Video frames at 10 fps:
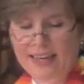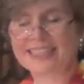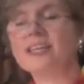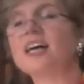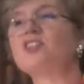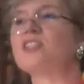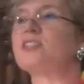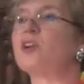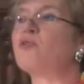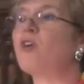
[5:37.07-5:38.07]
It
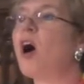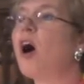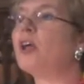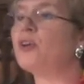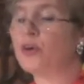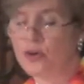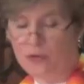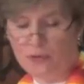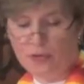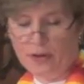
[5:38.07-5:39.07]
touches a raw nerve.